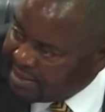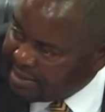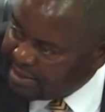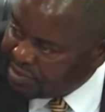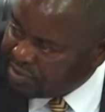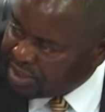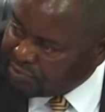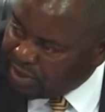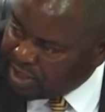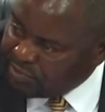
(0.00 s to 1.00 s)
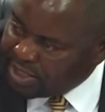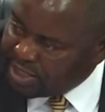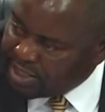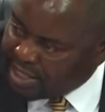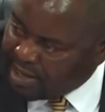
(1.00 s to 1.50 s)
so that when we
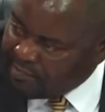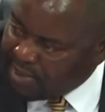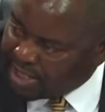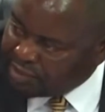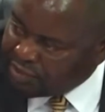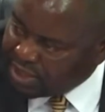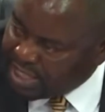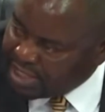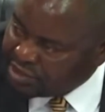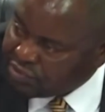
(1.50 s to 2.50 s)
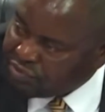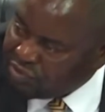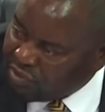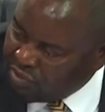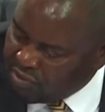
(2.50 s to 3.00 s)
come back to engage, you know,
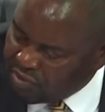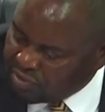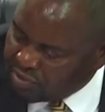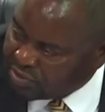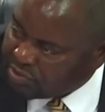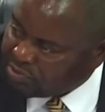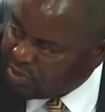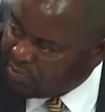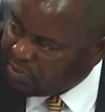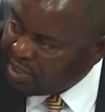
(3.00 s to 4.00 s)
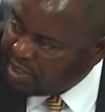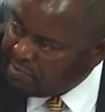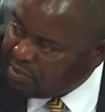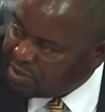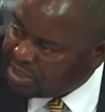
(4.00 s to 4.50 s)
oh, those people.
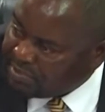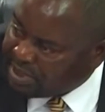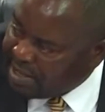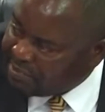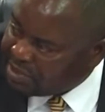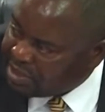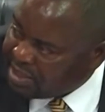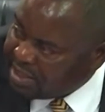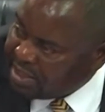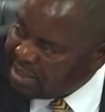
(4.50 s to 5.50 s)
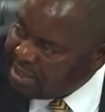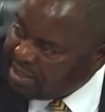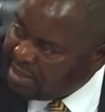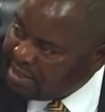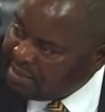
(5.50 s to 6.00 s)
Because sometimes,
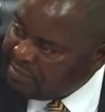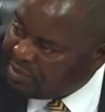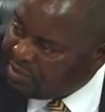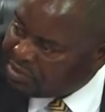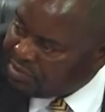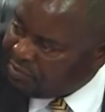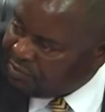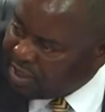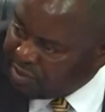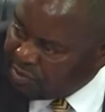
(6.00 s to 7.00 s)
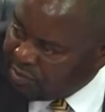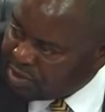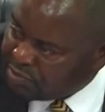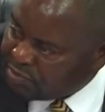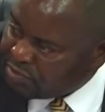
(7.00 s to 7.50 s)
because of, I don't want
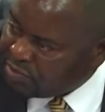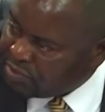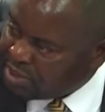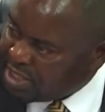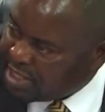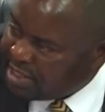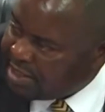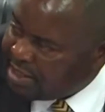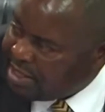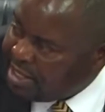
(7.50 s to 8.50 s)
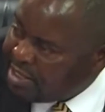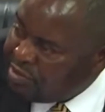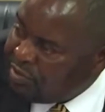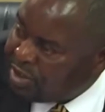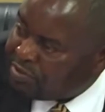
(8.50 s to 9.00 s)
to use another, you
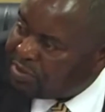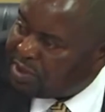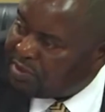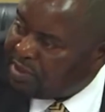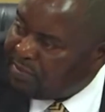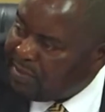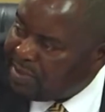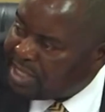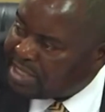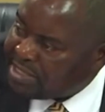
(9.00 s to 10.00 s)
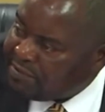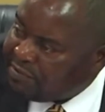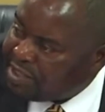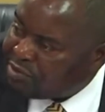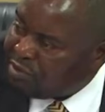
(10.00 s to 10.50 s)
wanted to tell the public as if
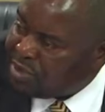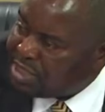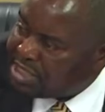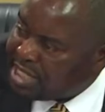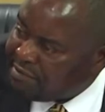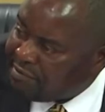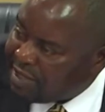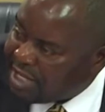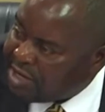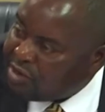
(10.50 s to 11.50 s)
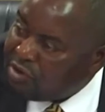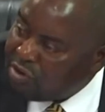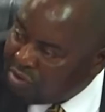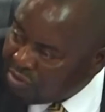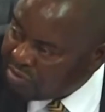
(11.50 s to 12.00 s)
this committee is unfair.
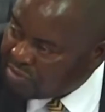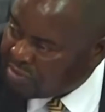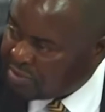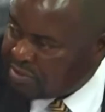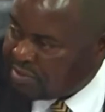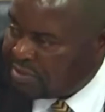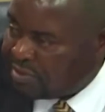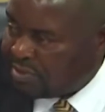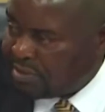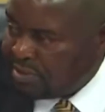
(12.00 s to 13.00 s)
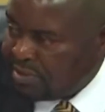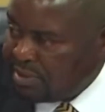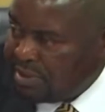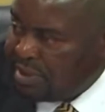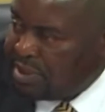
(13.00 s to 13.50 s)
No.
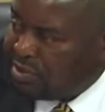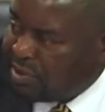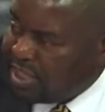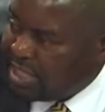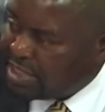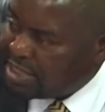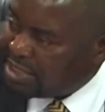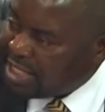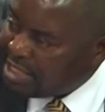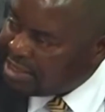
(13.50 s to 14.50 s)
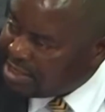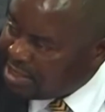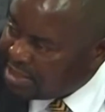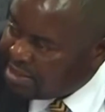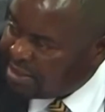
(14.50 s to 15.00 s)
It's only that change,